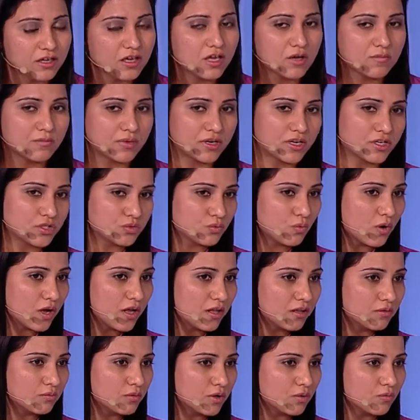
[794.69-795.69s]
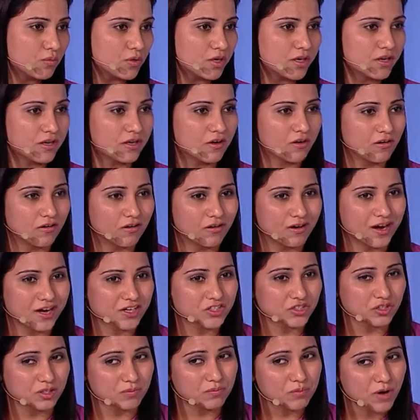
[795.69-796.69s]
but as well when we are
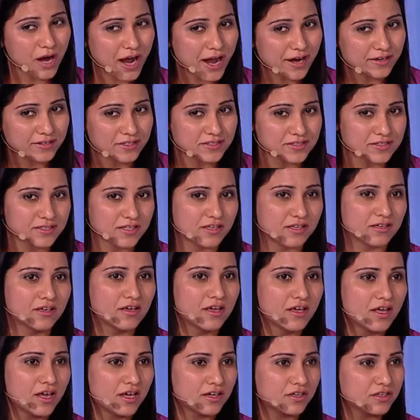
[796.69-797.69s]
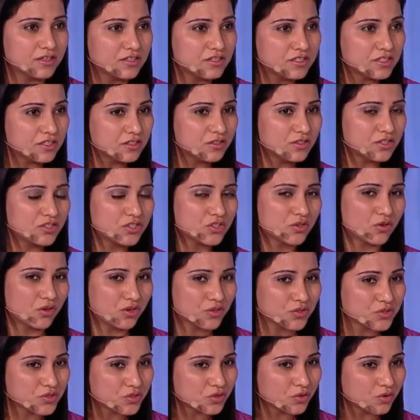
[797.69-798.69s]
actually practicing, and continuing to
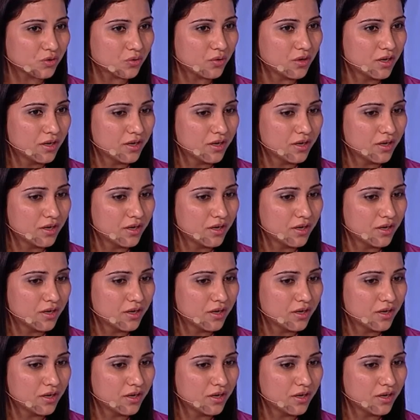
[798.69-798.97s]
also